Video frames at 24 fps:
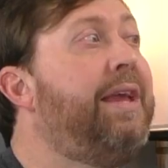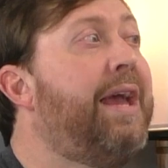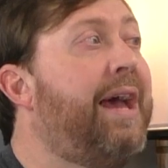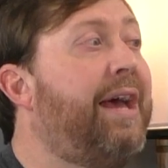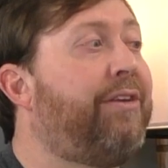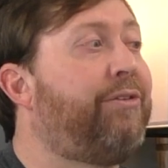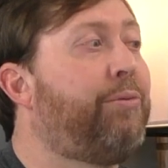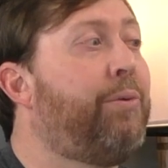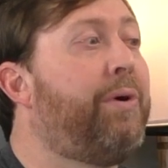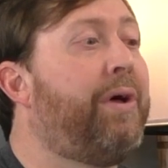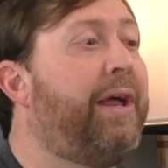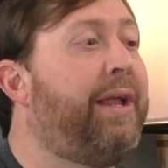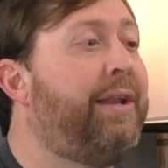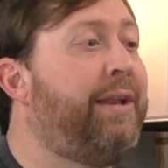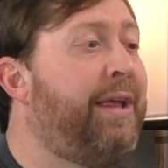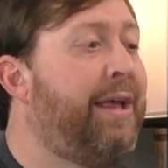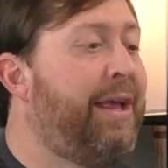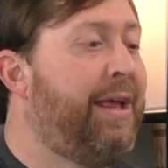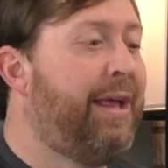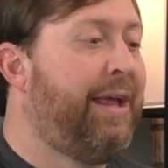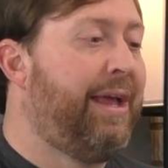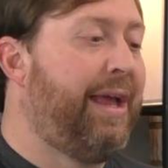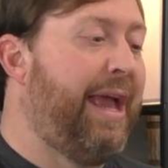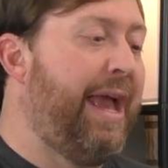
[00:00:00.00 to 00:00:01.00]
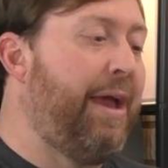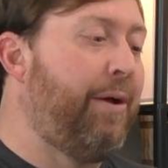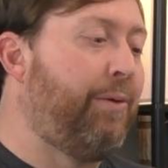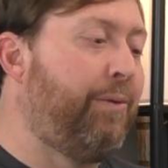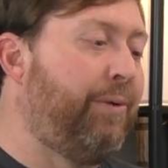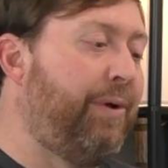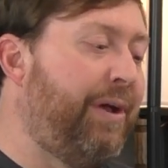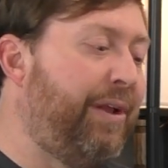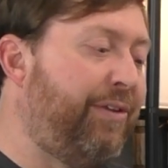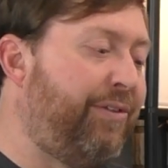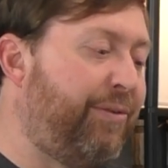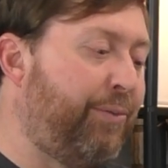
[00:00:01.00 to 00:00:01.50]
Yes. Well, and
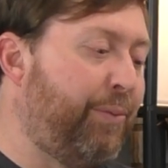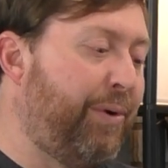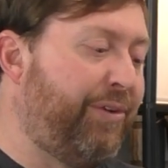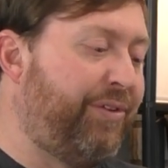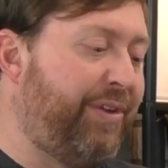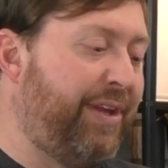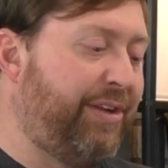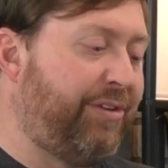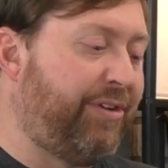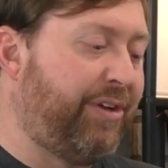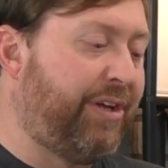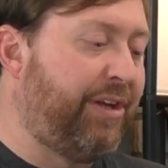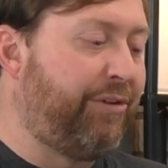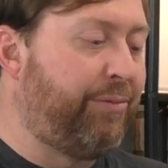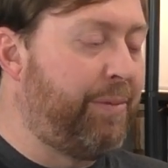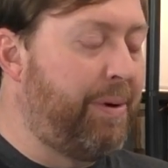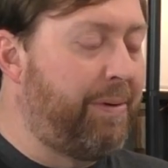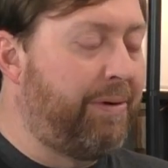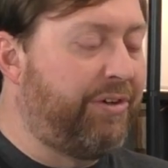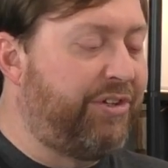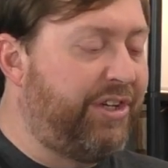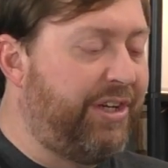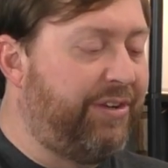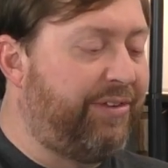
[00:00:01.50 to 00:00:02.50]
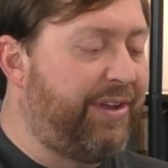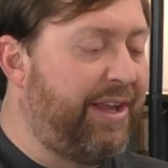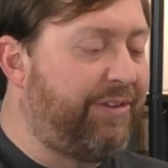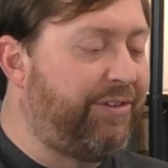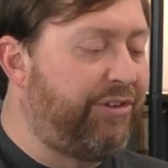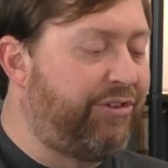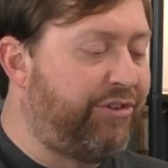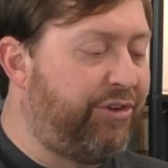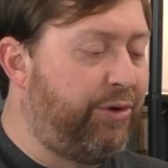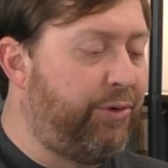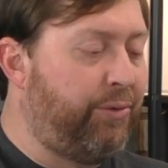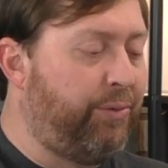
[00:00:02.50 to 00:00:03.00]
it's what's interesting, because remember, Jesus is
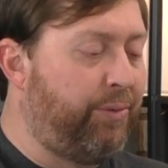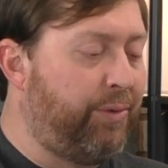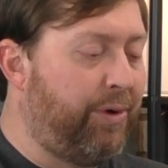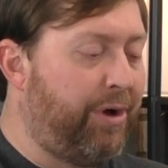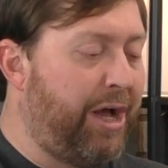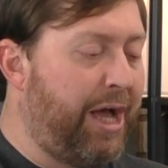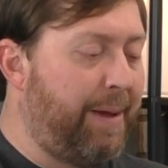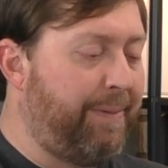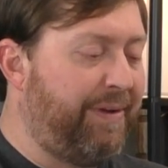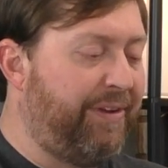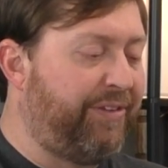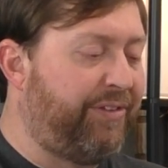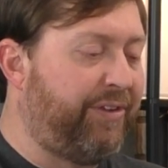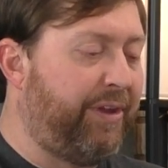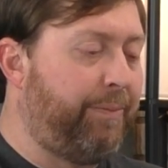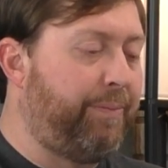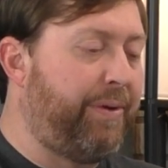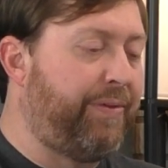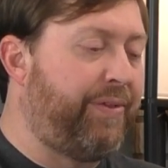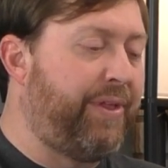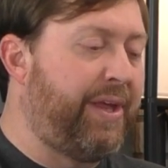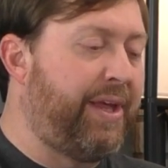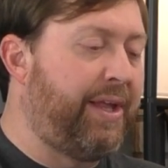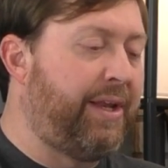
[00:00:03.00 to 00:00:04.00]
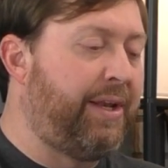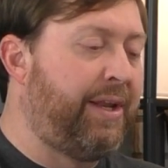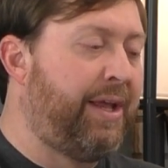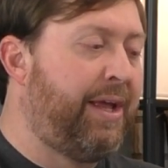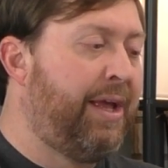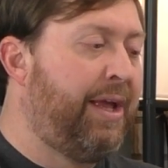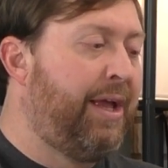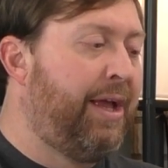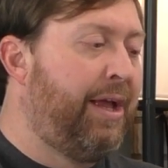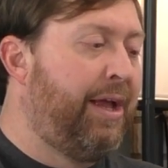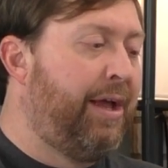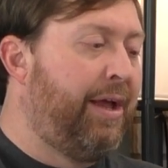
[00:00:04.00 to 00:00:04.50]
a Jew, obviously, but then
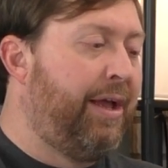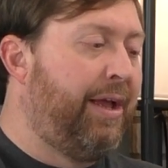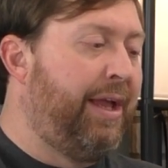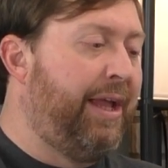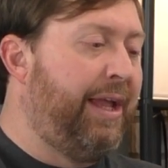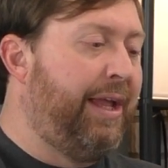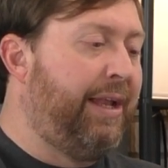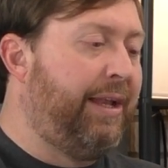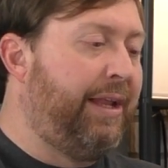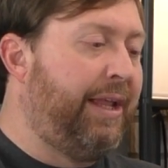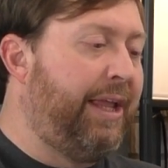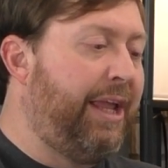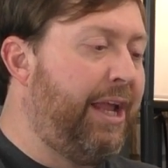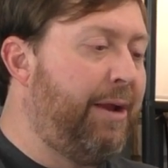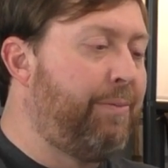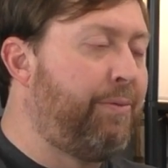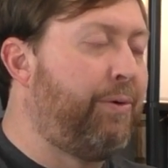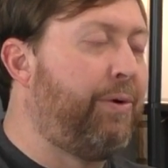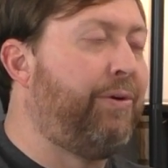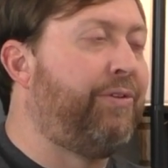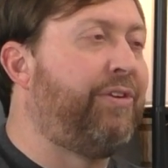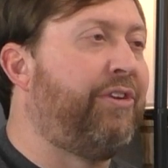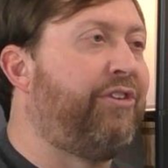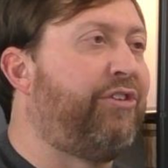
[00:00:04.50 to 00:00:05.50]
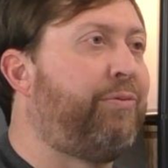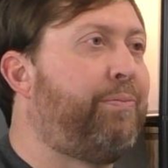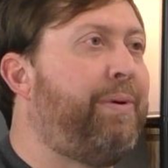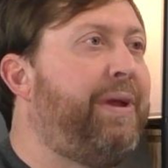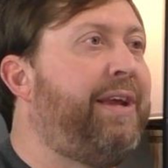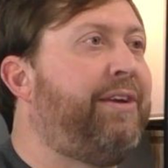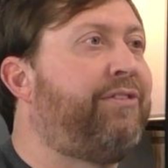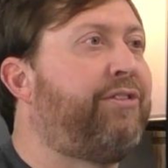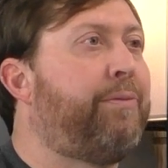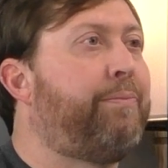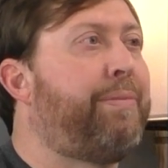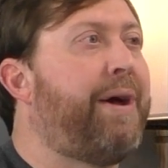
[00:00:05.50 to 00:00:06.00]
in Hebrews, it
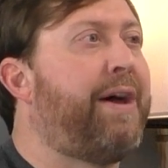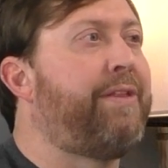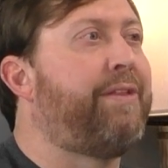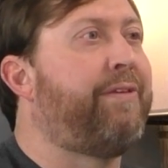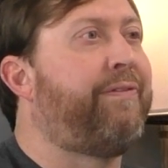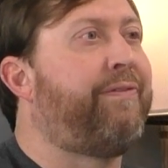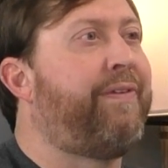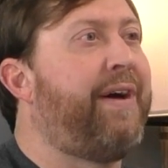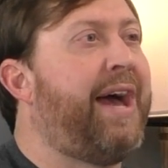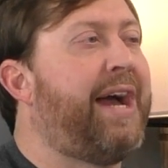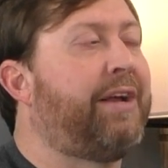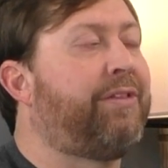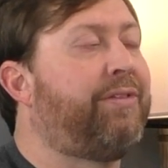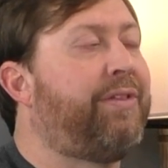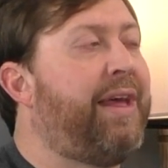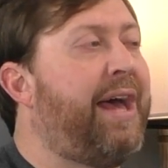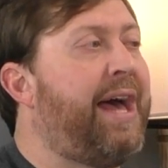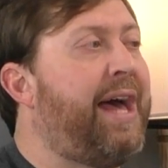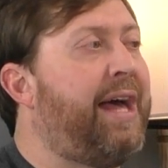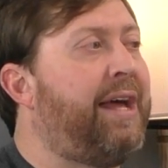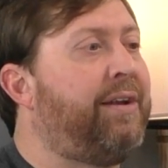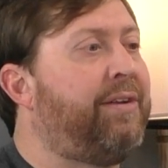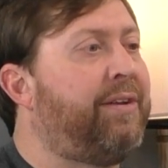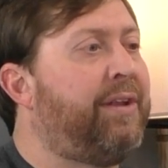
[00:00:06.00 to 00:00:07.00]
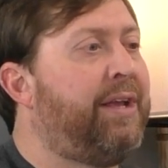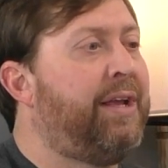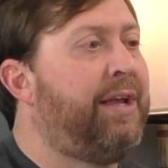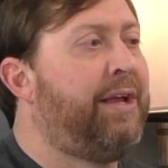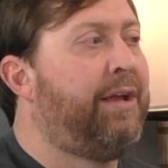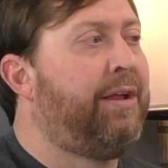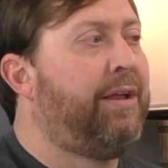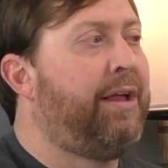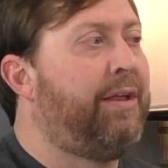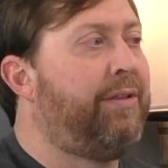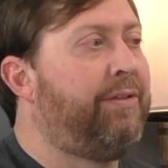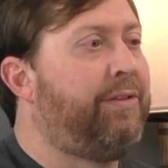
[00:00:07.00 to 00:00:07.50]
speaks about the fact that
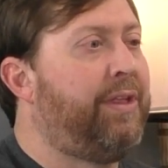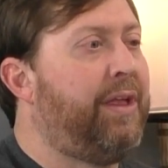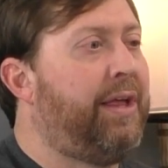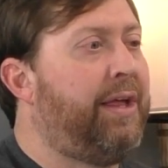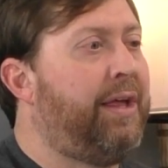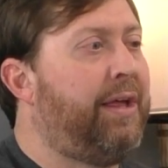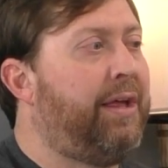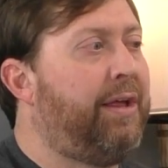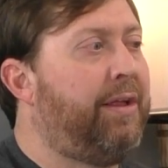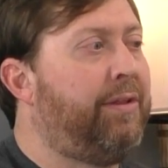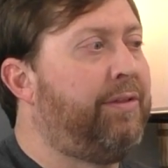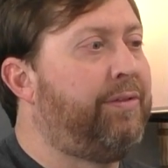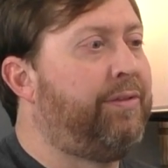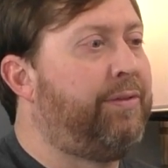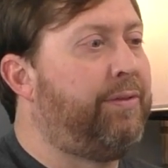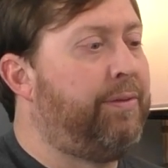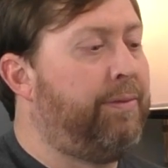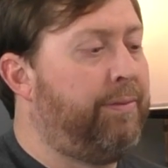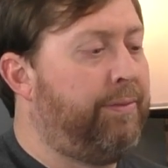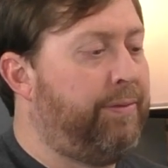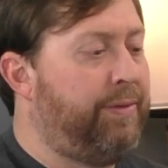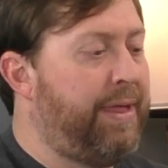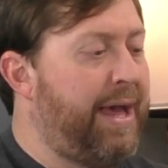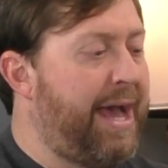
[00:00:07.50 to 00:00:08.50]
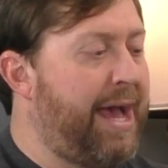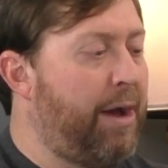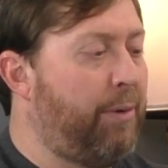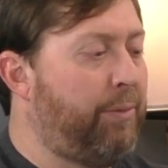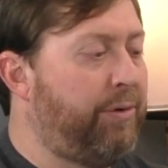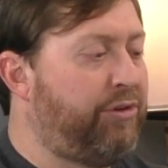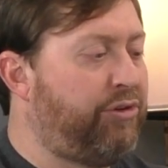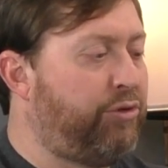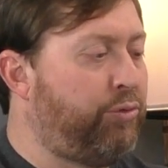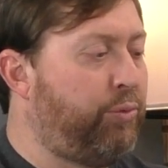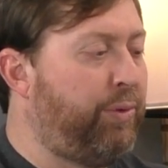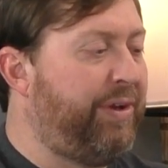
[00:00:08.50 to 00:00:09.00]
that
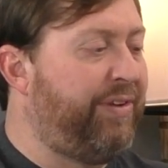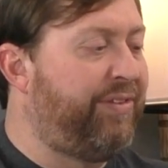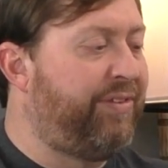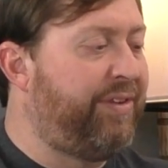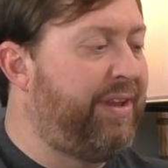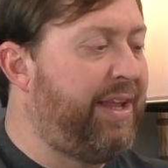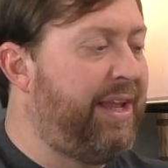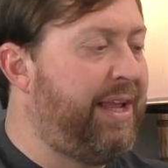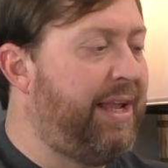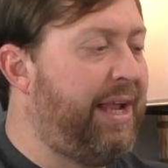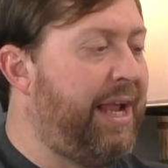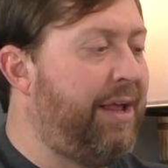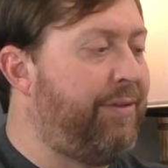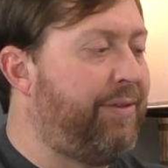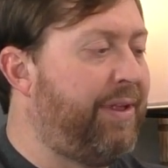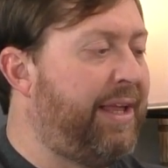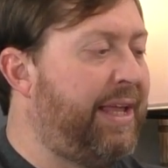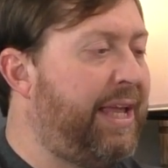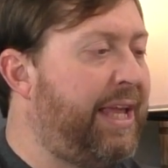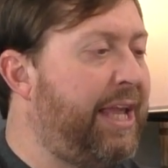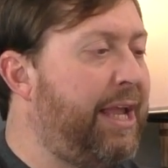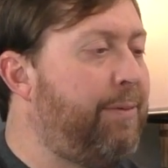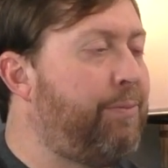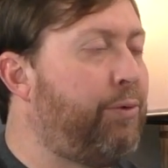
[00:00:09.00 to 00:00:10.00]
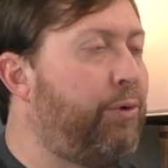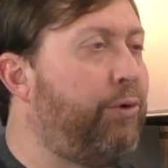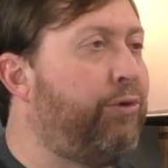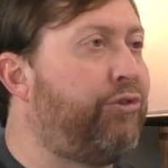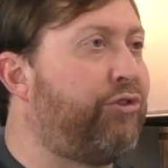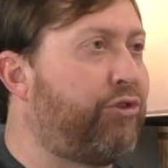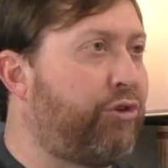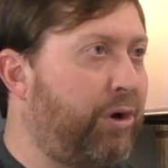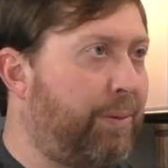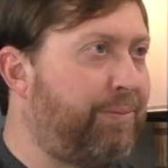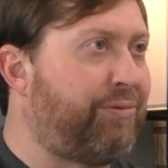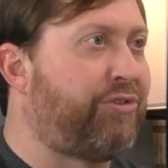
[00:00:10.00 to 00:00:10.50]
which we see in the Hebrew
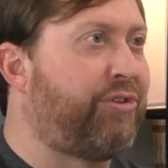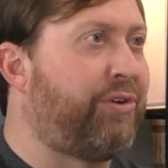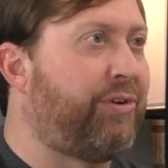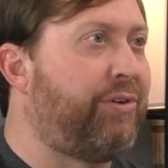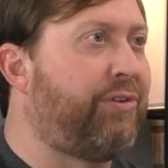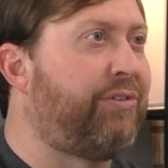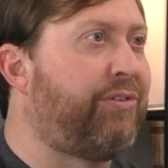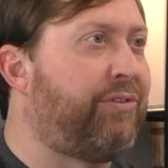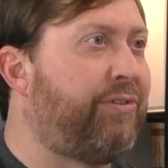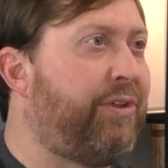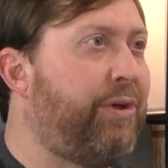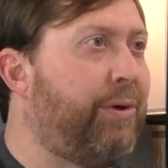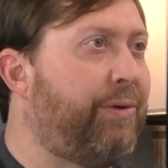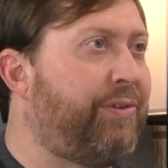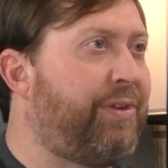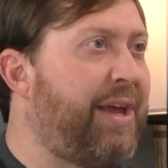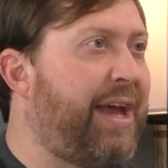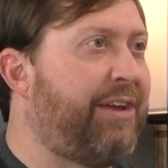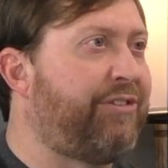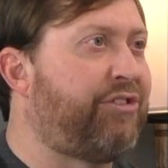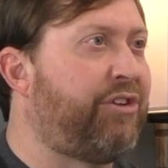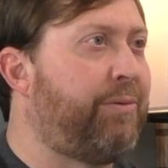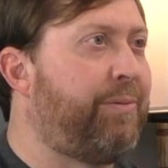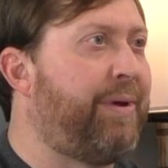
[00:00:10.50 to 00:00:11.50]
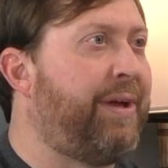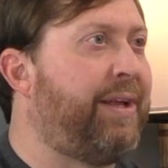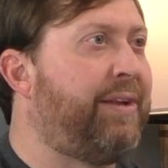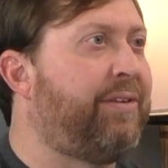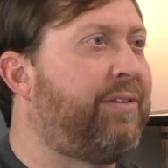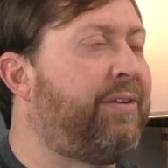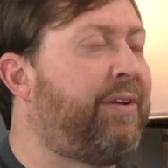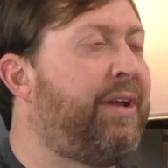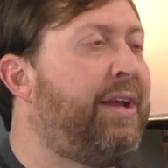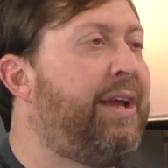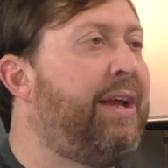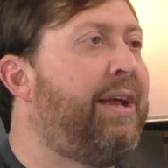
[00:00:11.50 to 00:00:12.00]
scriptures, the Old
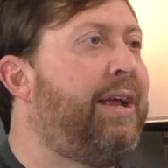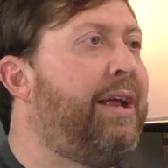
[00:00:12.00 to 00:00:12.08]
Testament,